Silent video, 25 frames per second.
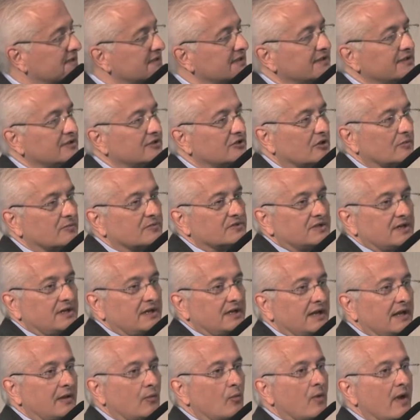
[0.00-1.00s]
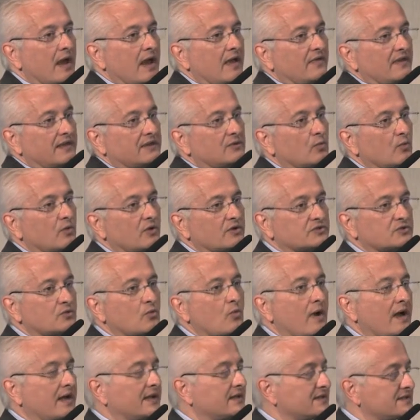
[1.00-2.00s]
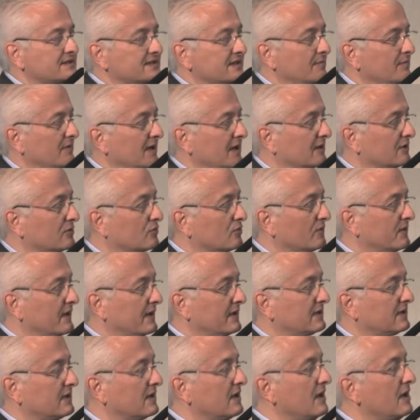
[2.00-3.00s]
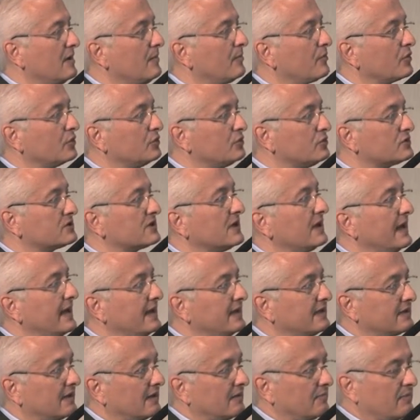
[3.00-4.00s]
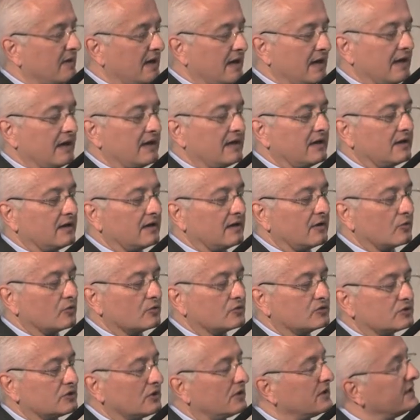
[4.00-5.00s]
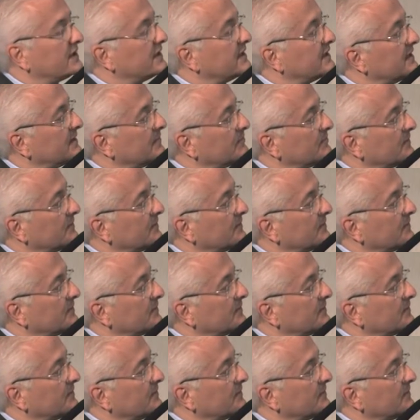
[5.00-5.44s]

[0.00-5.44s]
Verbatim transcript: symptoms in a way that was quite similar to that produced later by uh, ruxolitinib.